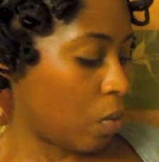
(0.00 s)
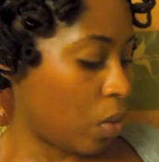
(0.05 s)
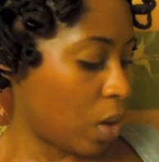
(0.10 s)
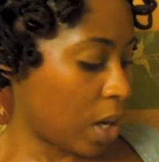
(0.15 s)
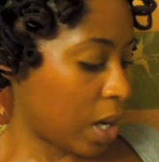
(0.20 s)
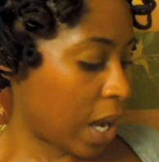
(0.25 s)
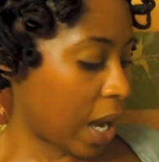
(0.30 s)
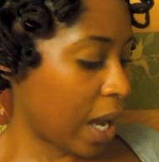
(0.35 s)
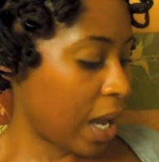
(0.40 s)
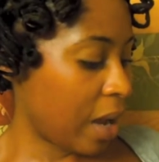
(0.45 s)

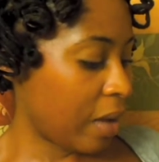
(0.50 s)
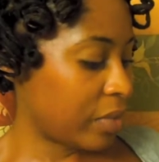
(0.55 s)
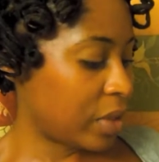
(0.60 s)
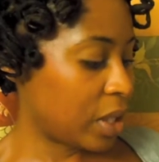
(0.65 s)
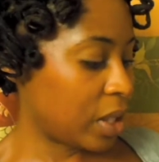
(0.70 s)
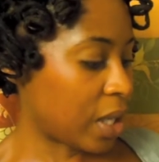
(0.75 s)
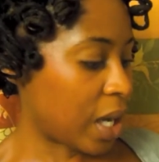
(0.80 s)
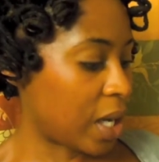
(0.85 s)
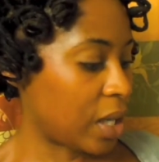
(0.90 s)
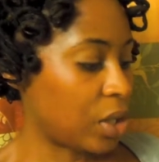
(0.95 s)
What I have
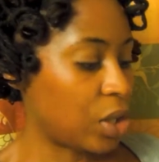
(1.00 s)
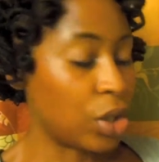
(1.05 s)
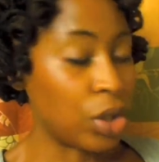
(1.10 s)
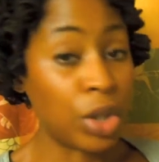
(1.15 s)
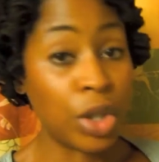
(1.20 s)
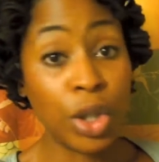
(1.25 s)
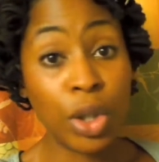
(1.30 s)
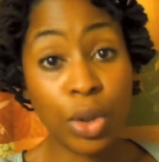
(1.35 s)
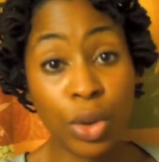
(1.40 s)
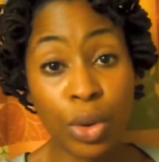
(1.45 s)
decided to
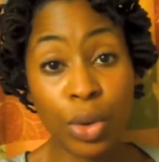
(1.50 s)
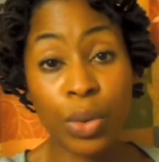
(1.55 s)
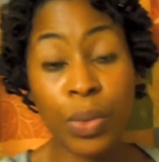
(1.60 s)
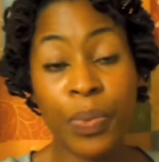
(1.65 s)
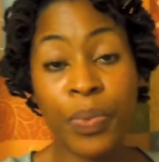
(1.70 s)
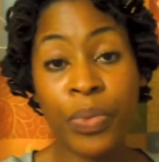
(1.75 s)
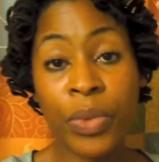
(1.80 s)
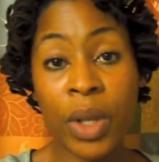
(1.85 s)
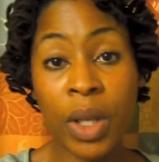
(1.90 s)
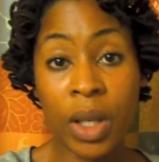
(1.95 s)
do
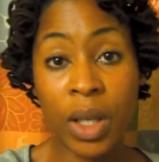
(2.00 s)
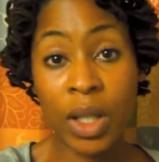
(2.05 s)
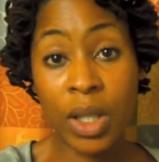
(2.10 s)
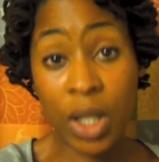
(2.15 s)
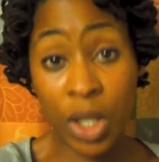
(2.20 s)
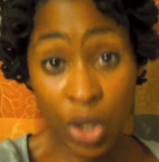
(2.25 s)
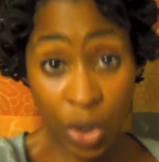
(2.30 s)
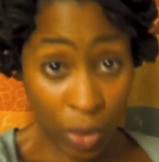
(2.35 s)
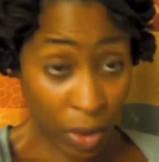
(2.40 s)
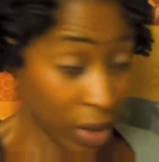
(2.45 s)
is,
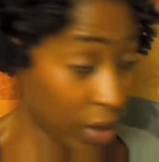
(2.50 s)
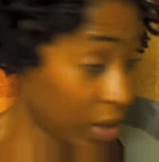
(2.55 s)
as you can